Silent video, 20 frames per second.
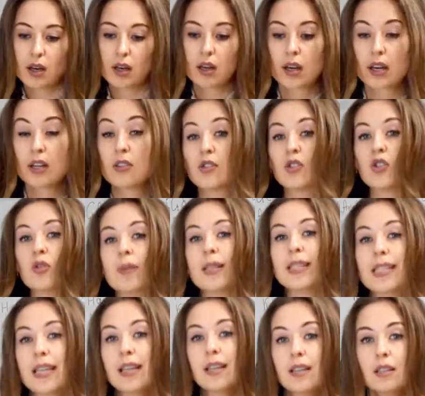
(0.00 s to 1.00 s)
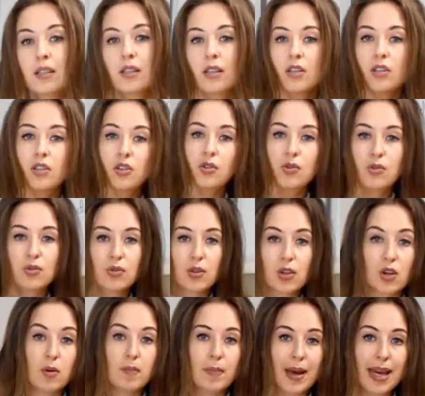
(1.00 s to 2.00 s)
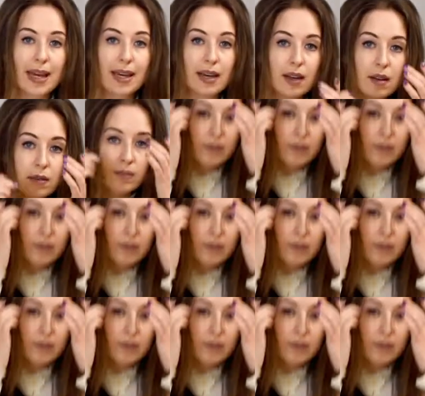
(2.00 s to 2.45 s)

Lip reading: consumer debt to your banker,